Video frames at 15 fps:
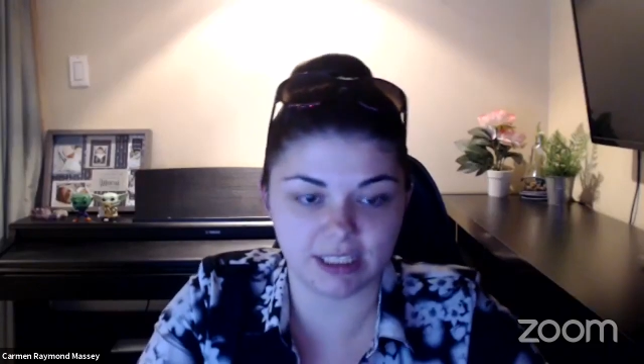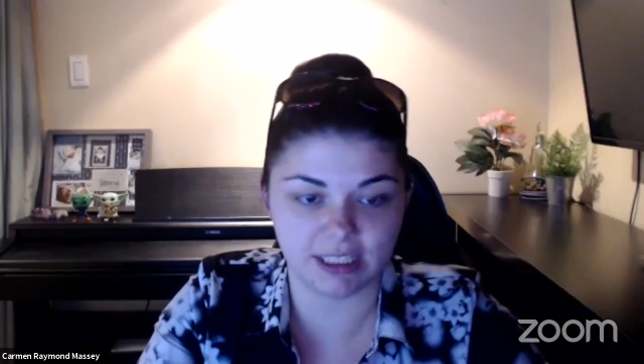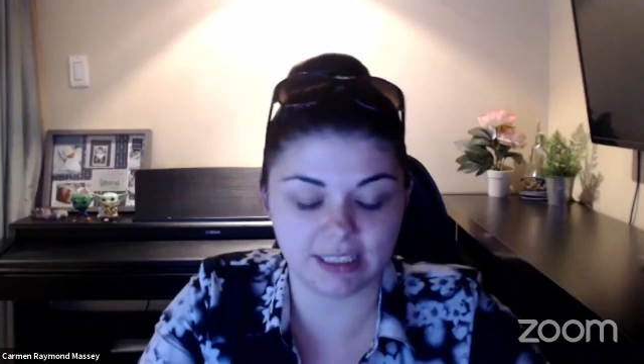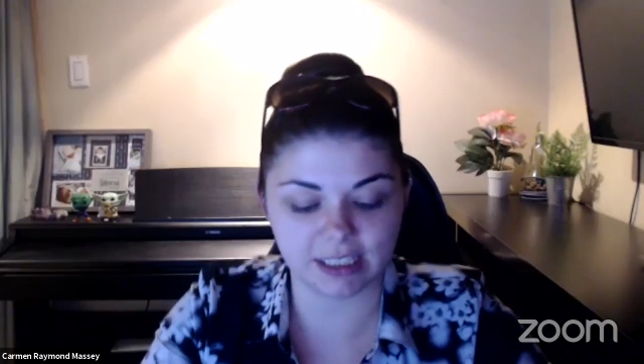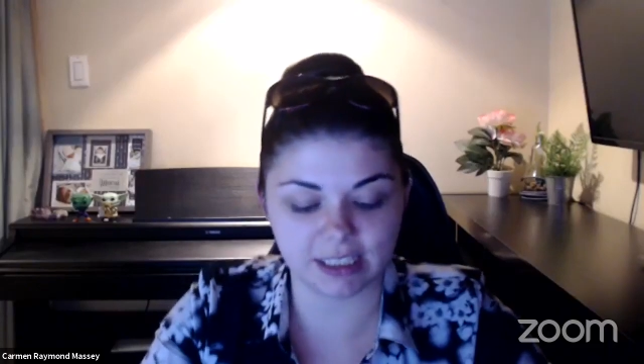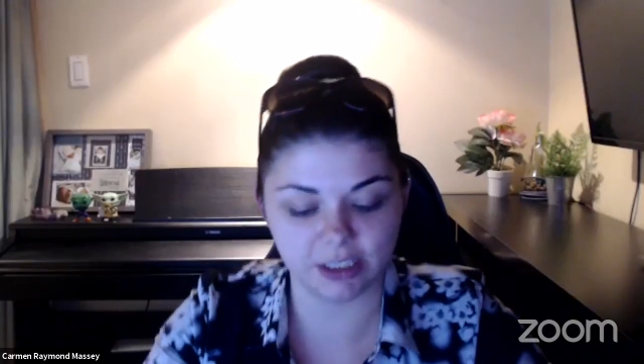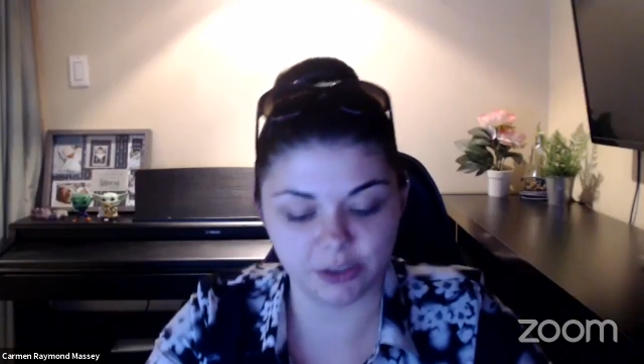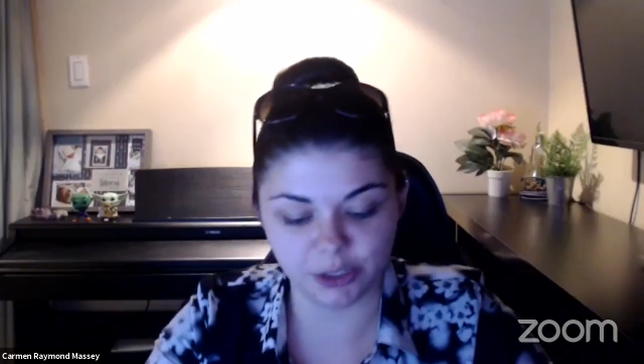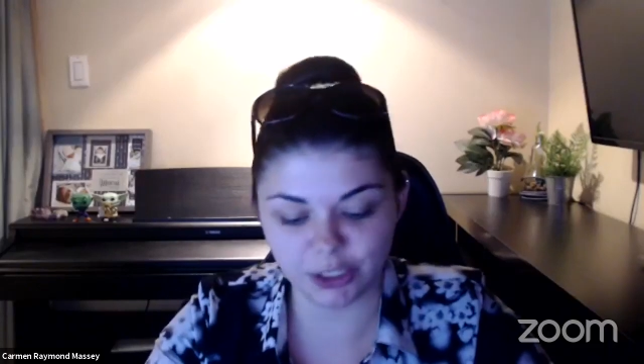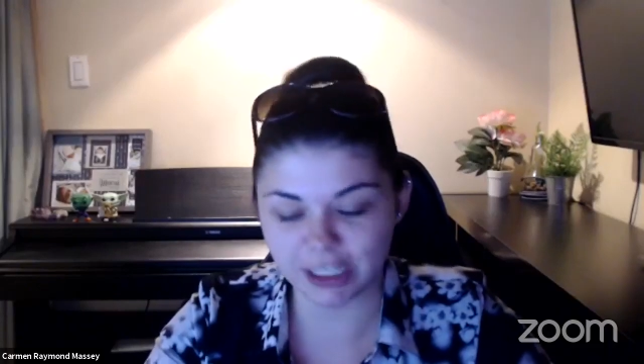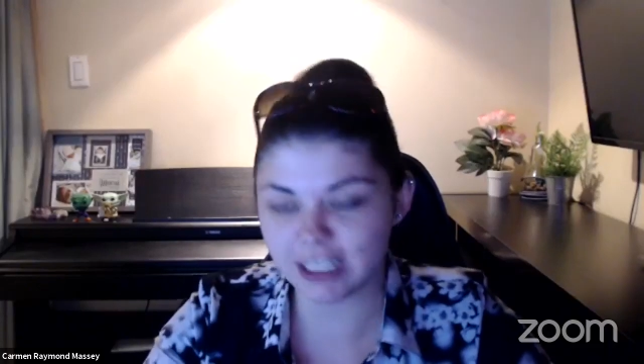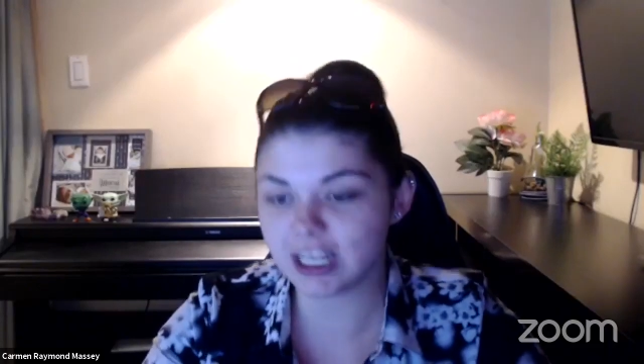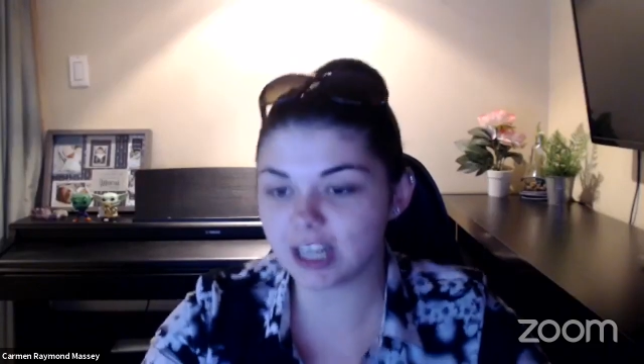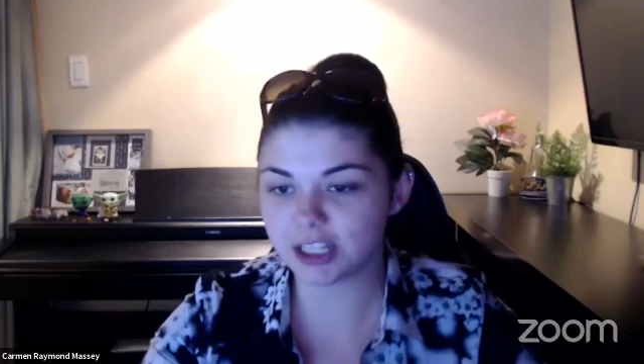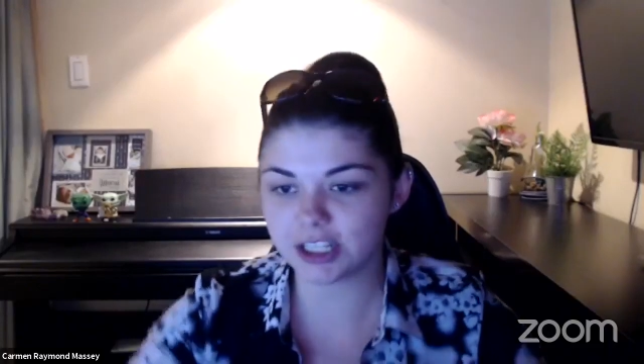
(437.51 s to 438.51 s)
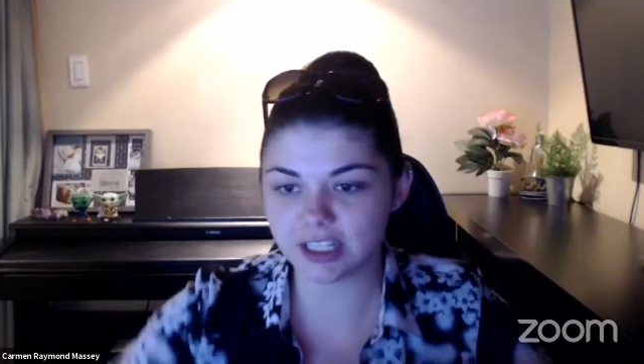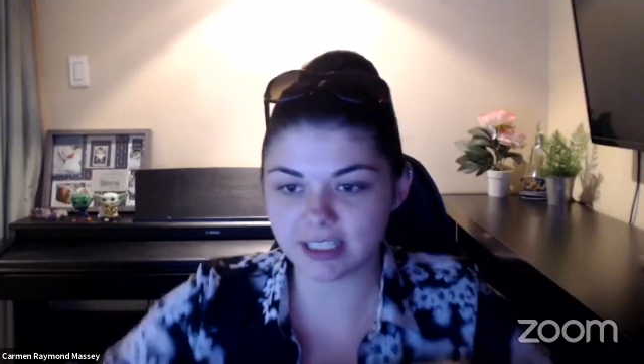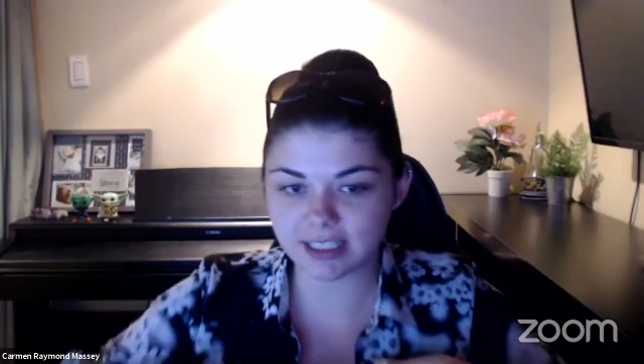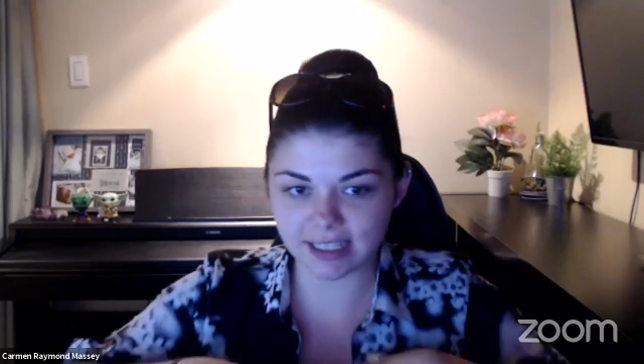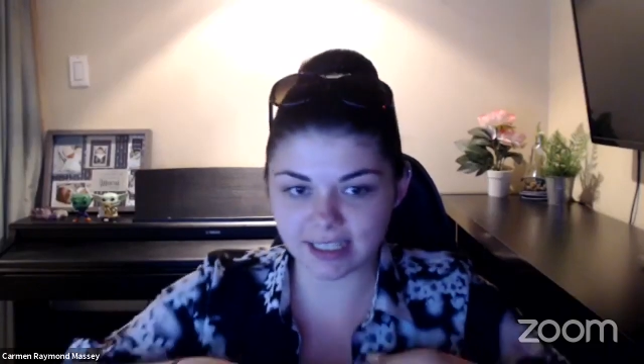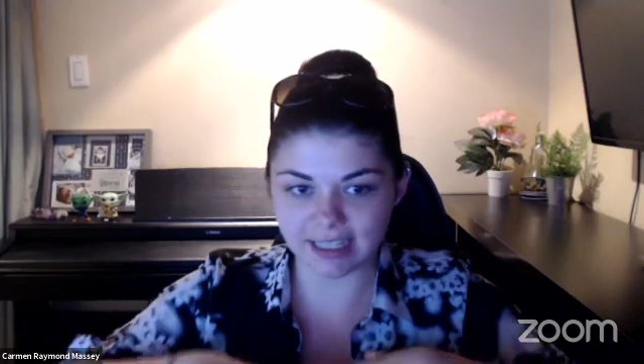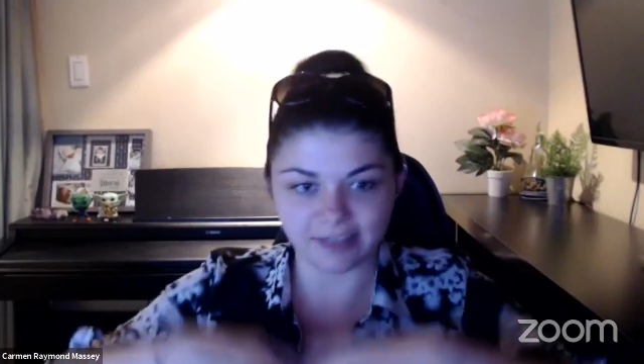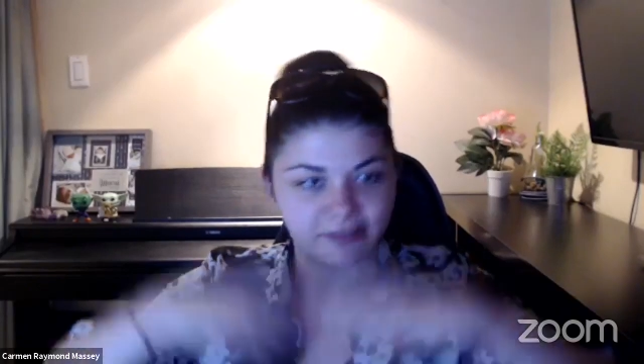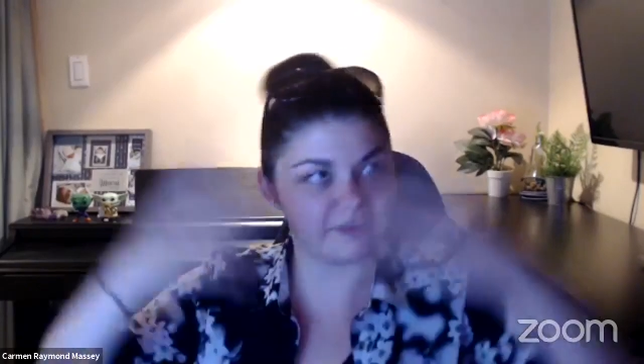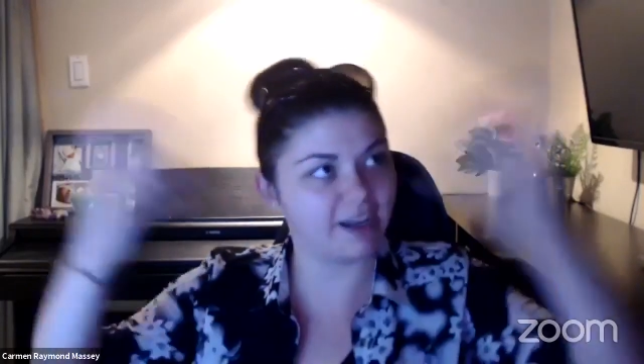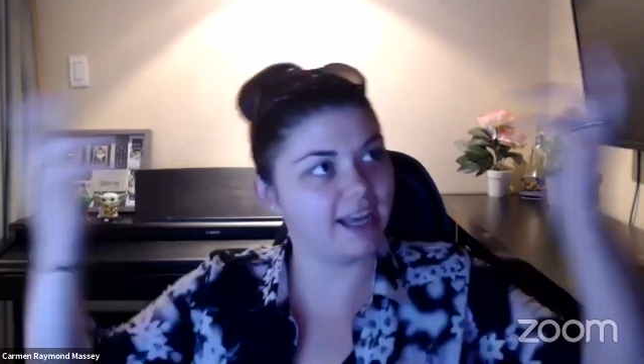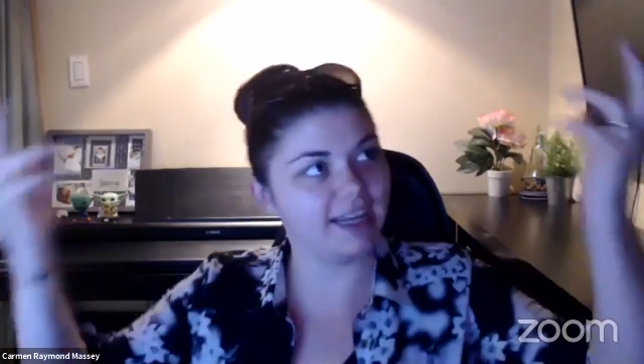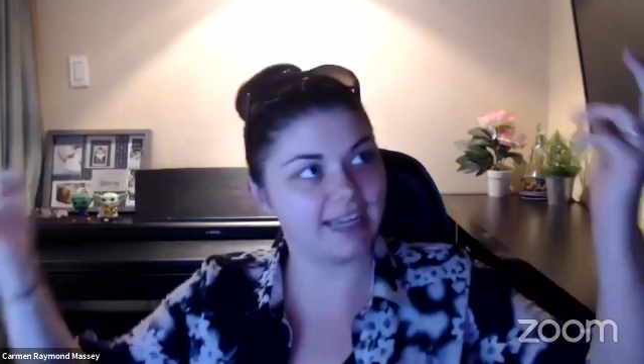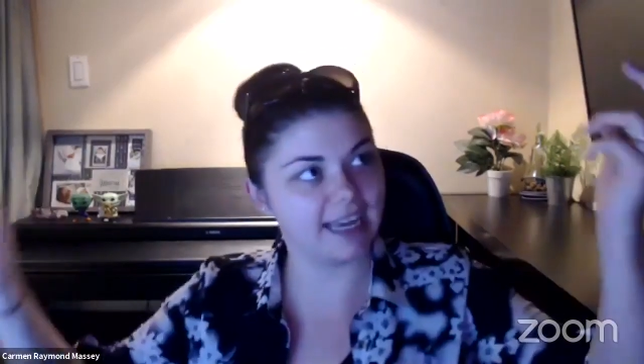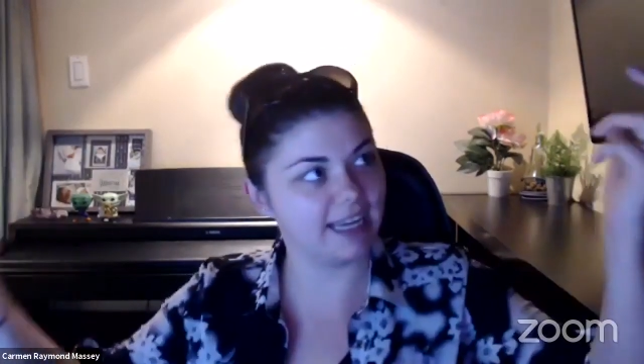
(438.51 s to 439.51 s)
So you cannot just
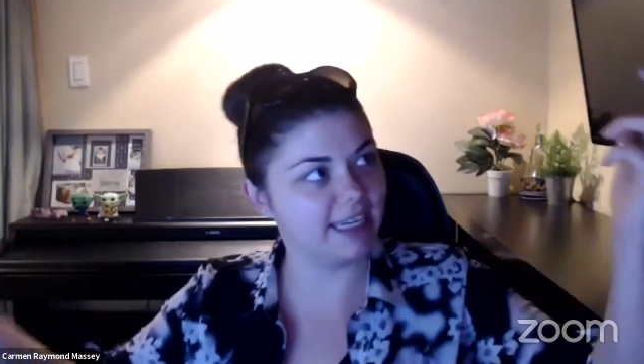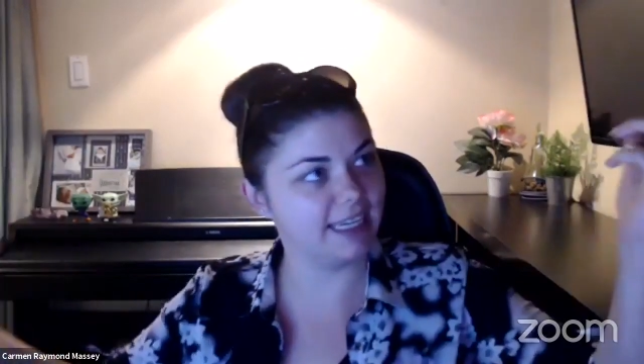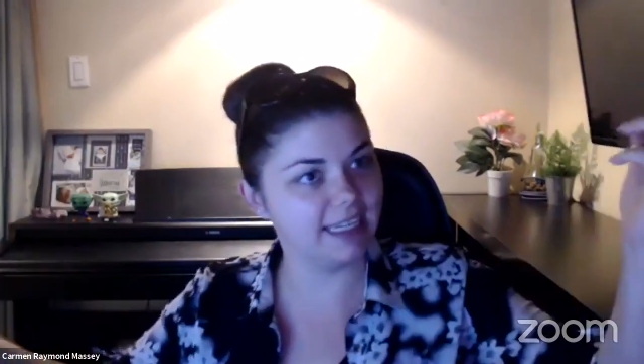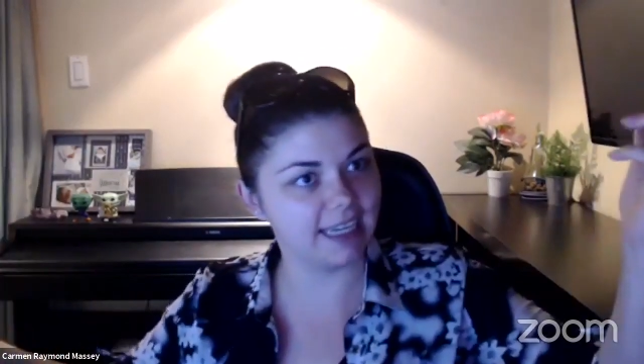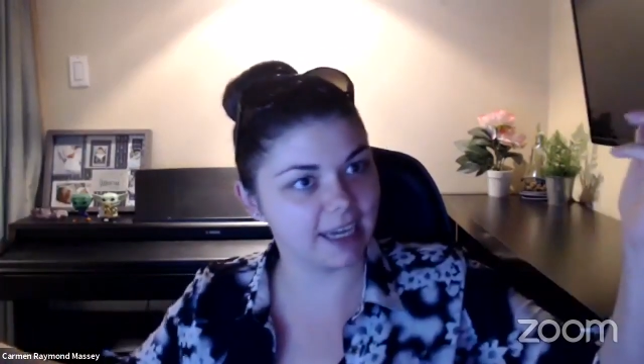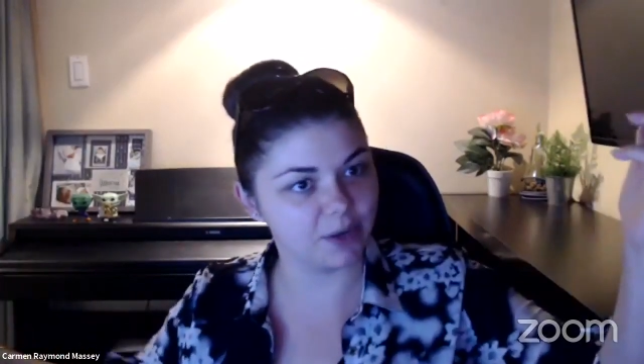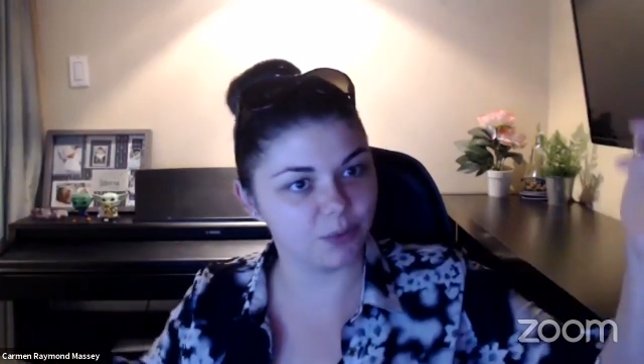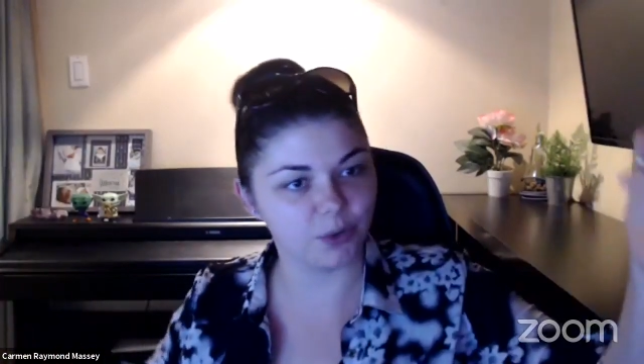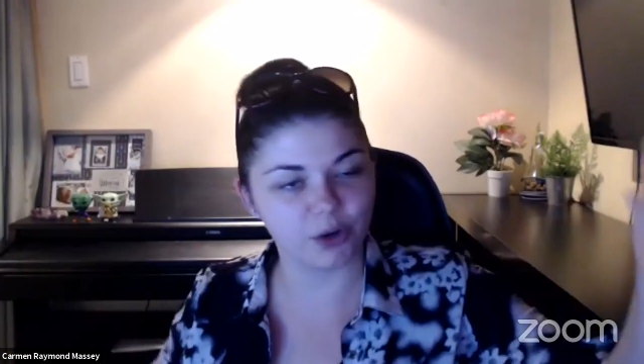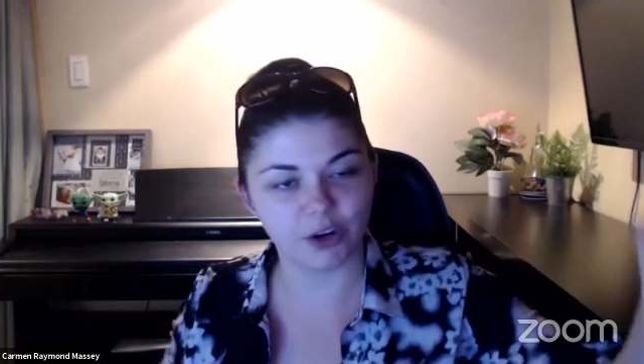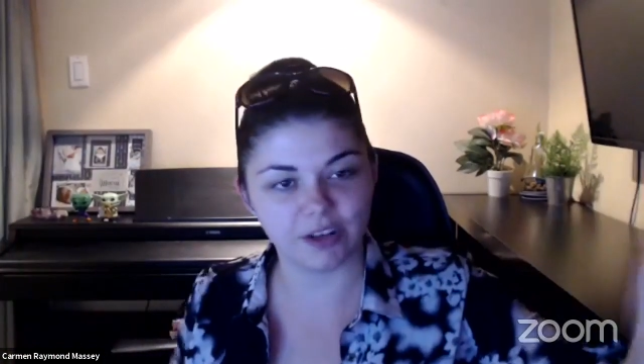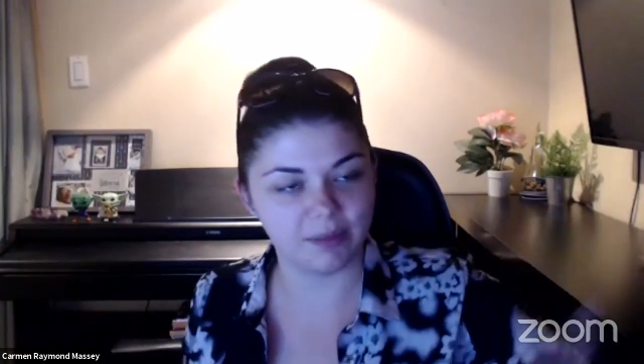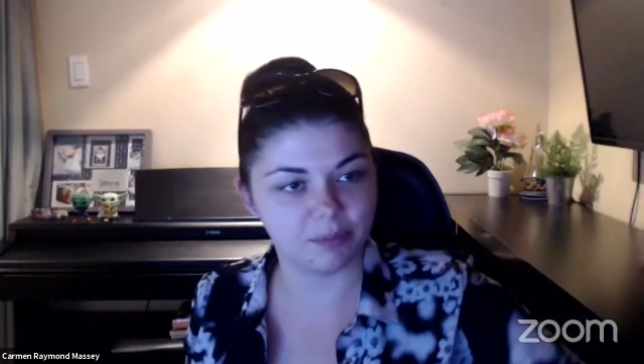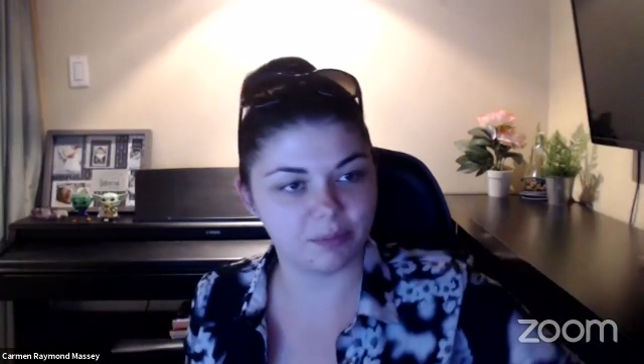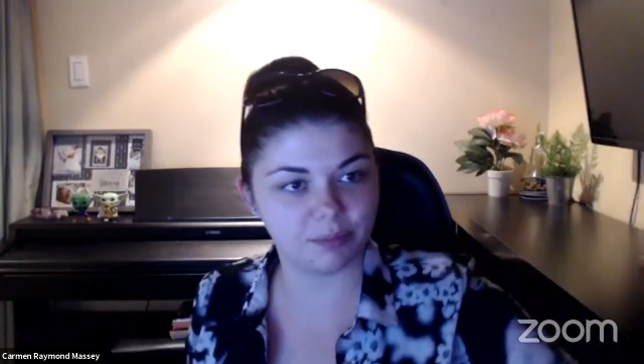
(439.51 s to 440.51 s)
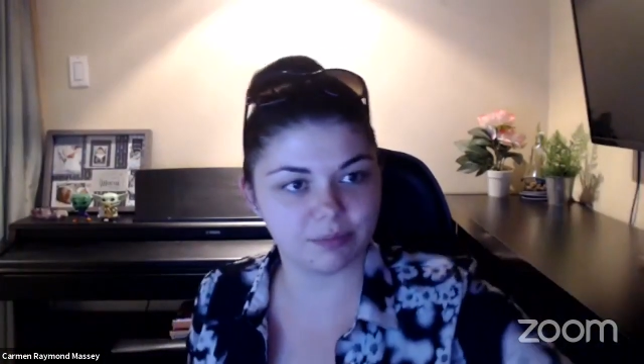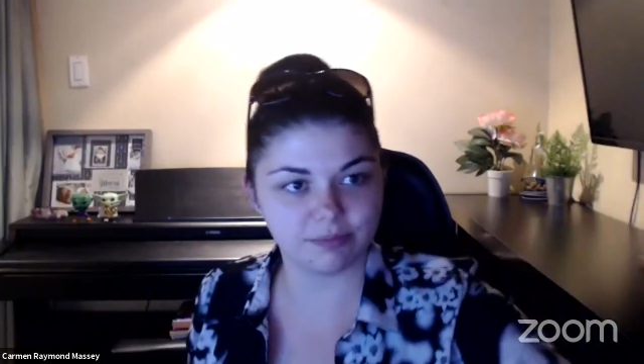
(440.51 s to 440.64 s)
invent any kind of word and